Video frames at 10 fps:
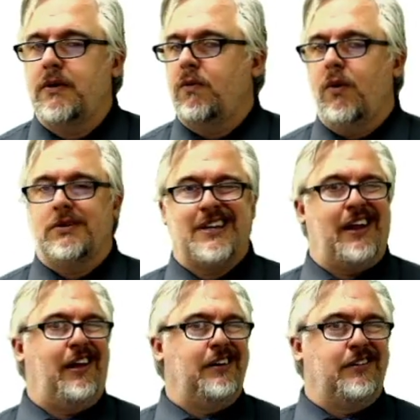works kind of
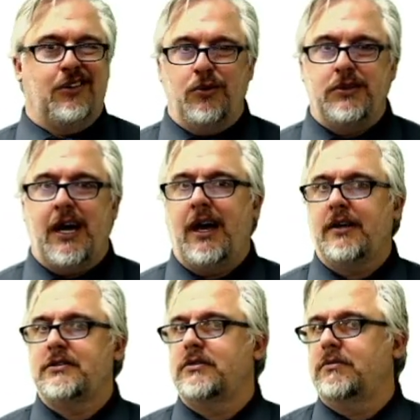like Google
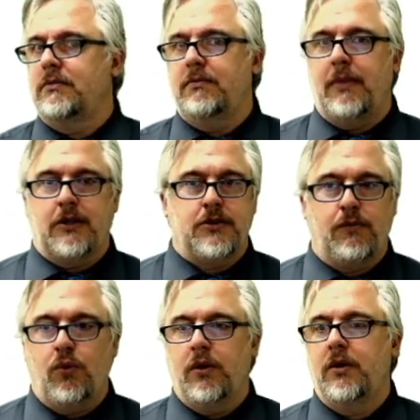Docs, Microsoft
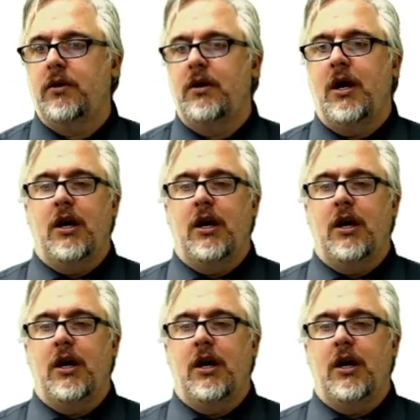Word.